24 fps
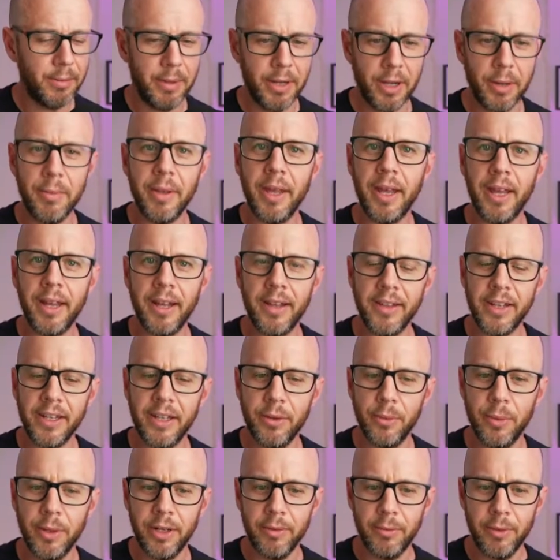up there. I think he'll
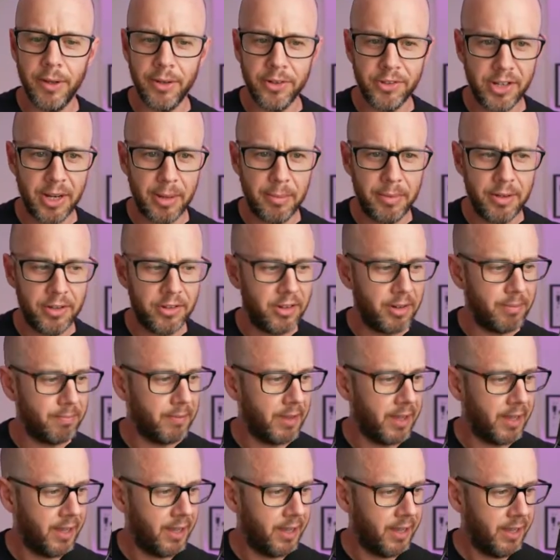win a world championship.
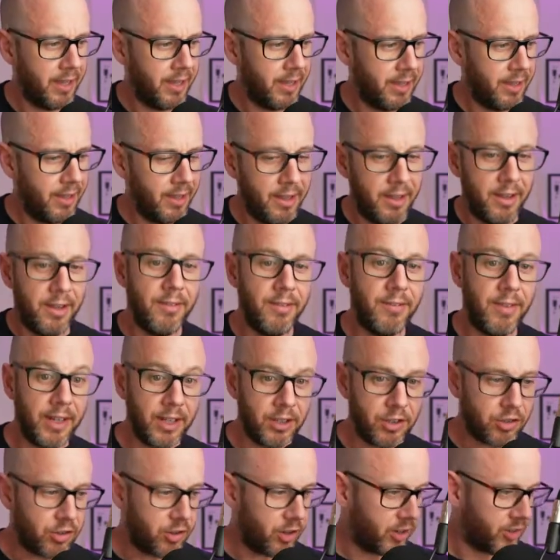Fingers
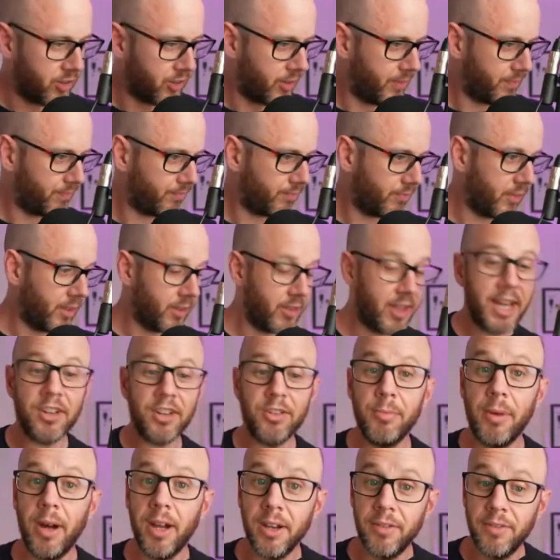crossed. Thanks,
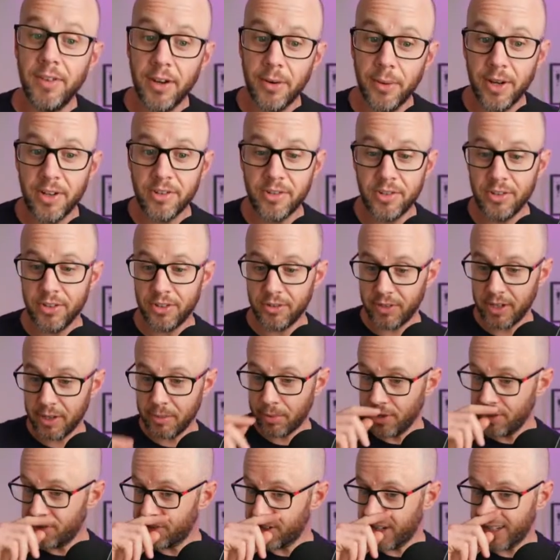Mike, for your questions. Really
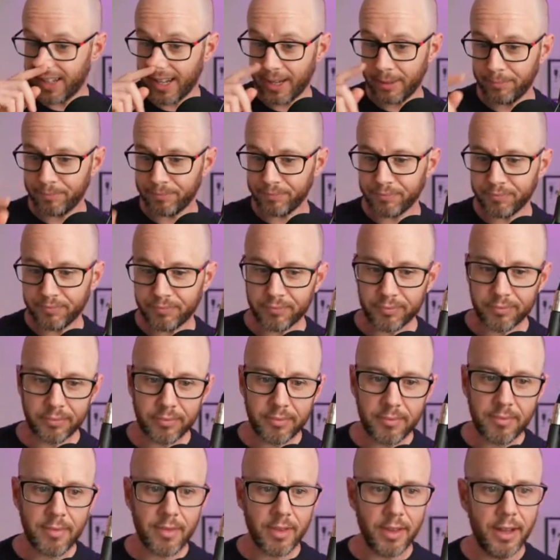appreciate that.
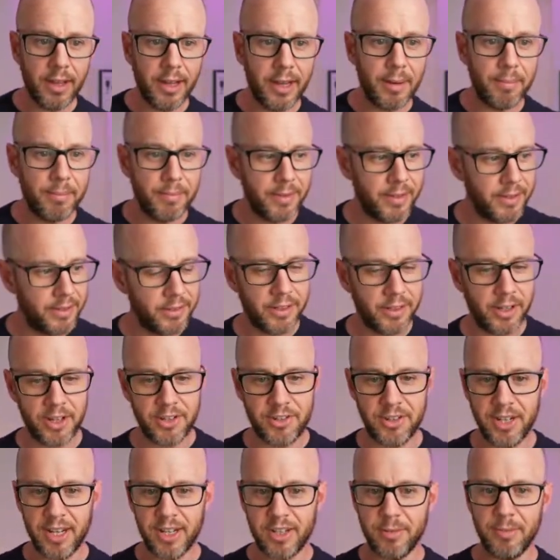Nice to
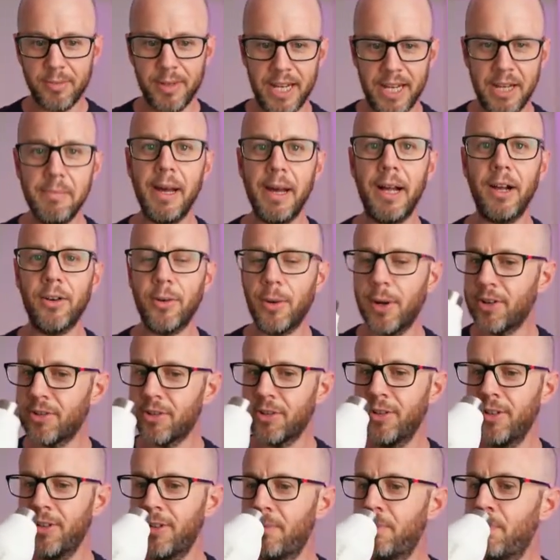get some email questions.